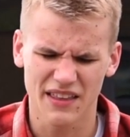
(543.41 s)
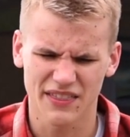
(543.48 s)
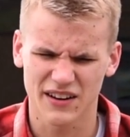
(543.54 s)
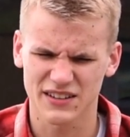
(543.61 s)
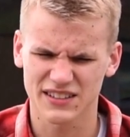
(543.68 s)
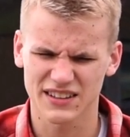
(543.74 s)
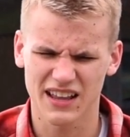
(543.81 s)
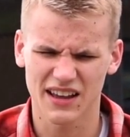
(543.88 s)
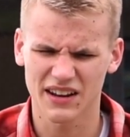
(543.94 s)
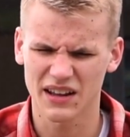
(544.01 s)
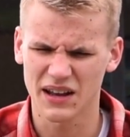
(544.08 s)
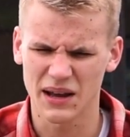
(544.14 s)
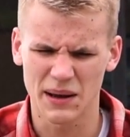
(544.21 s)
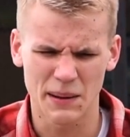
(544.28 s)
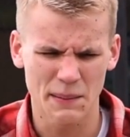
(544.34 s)
There's a lot
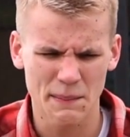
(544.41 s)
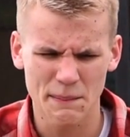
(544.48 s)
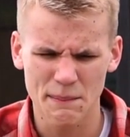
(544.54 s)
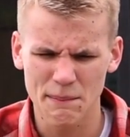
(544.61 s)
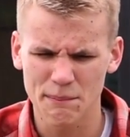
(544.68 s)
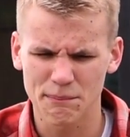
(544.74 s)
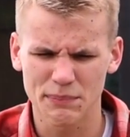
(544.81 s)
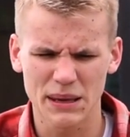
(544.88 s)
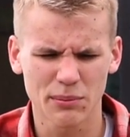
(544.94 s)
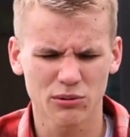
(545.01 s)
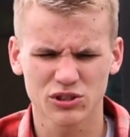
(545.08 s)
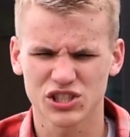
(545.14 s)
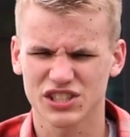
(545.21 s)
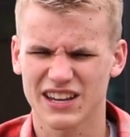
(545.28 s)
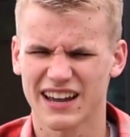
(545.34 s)
of people
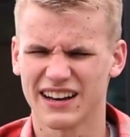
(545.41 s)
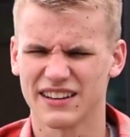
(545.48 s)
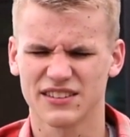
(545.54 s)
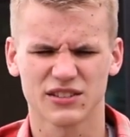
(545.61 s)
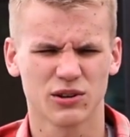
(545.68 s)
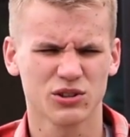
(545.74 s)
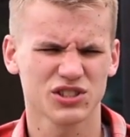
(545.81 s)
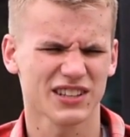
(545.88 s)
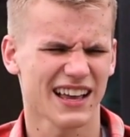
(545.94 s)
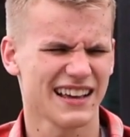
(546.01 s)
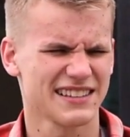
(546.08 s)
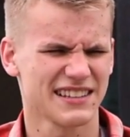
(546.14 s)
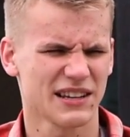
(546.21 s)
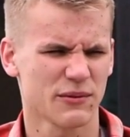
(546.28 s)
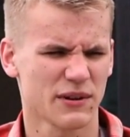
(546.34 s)
just kind of
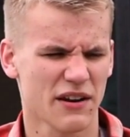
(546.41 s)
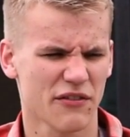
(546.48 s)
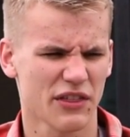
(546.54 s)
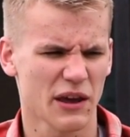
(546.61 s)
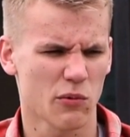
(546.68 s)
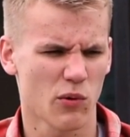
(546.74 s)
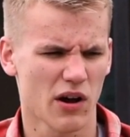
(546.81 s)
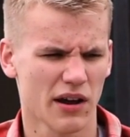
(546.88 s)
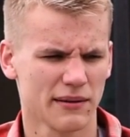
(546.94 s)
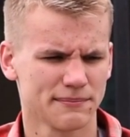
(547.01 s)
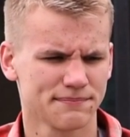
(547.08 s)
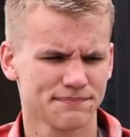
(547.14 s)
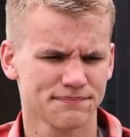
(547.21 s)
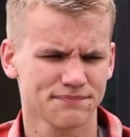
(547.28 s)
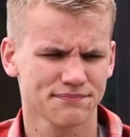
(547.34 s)
socializing whenever they
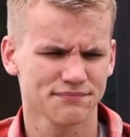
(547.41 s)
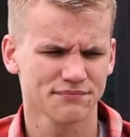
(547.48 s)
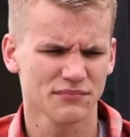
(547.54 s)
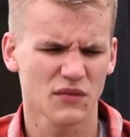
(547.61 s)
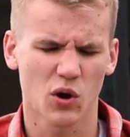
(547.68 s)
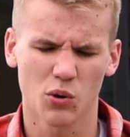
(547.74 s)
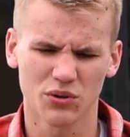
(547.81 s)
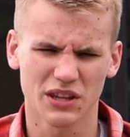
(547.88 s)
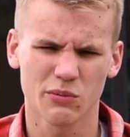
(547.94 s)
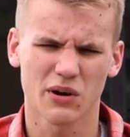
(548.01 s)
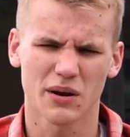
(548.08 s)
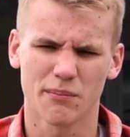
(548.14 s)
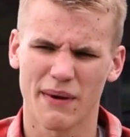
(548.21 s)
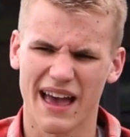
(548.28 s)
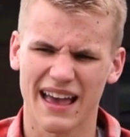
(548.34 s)
want, only
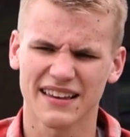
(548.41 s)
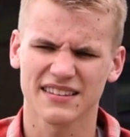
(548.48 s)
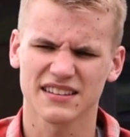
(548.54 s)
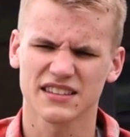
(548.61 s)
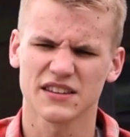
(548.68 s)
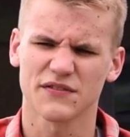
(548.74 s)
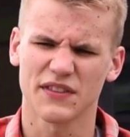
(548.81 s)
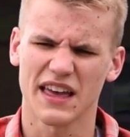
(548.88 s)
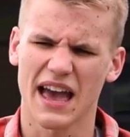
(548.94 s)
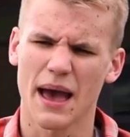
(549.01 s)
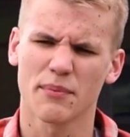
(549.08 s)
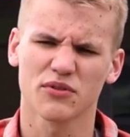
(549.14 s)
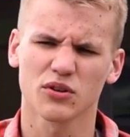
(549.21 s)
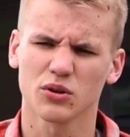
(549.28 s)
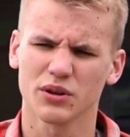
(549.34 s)
wearing masks if they
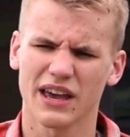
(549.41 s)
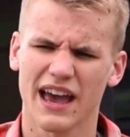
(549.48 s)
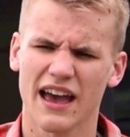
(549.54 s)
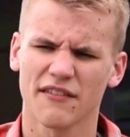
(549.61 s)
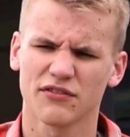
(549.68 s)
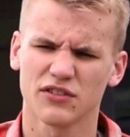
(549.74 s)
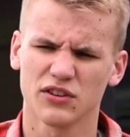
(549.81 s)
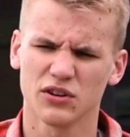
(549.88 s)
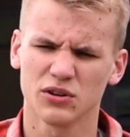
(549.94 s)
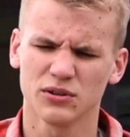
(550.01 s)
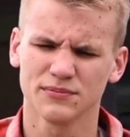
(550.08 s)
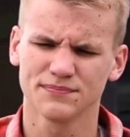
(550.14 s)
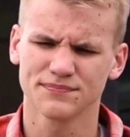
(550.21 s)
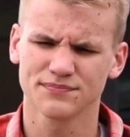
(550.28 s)
absolutely have to.